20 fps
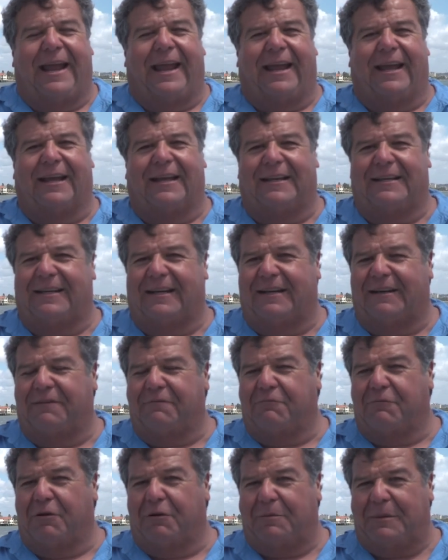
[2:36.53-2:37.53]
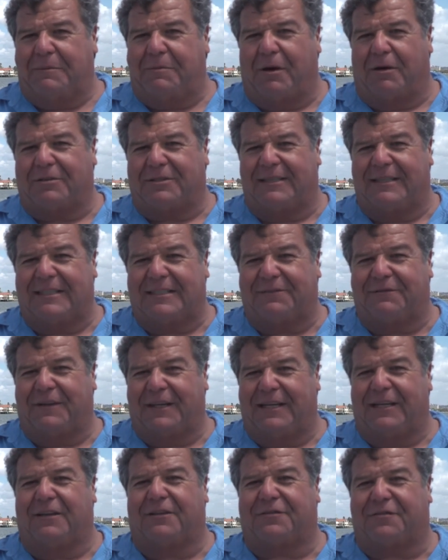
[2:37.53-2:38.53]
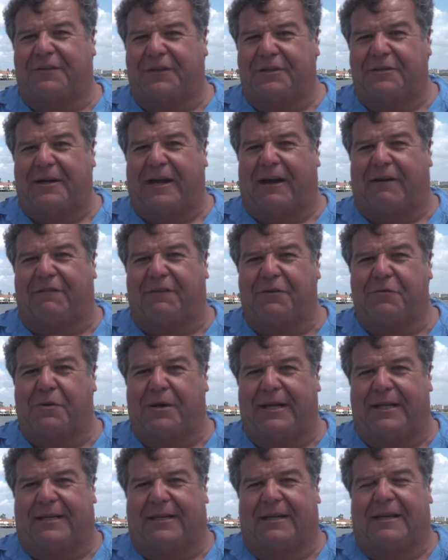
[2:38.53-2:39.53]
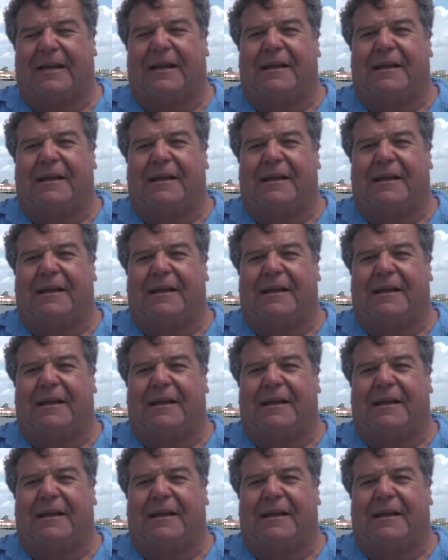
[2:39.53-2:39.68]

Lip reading: And we'll be posting these videos for you every week.